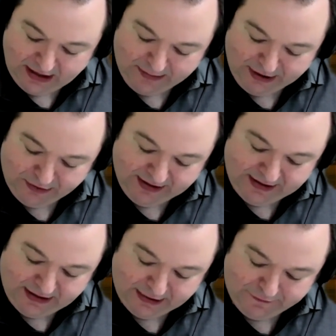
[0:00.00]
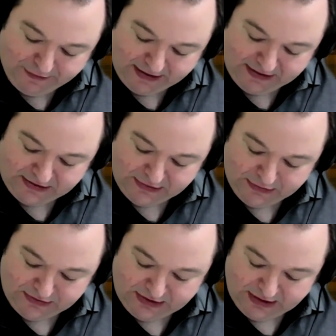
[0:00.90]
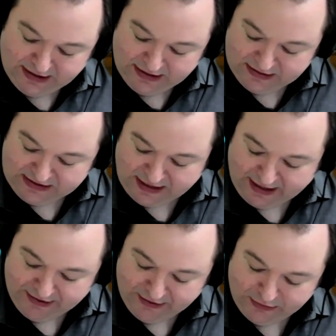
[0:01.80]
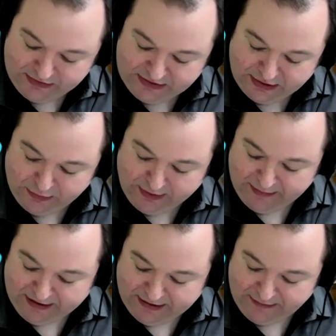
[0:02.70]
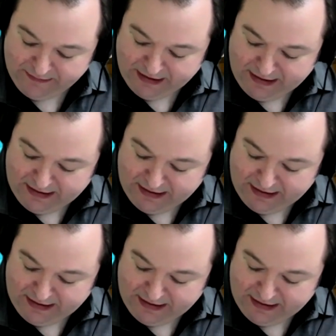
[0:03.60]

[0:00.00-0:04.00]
appearing on Fox News, Sky News, Arabia,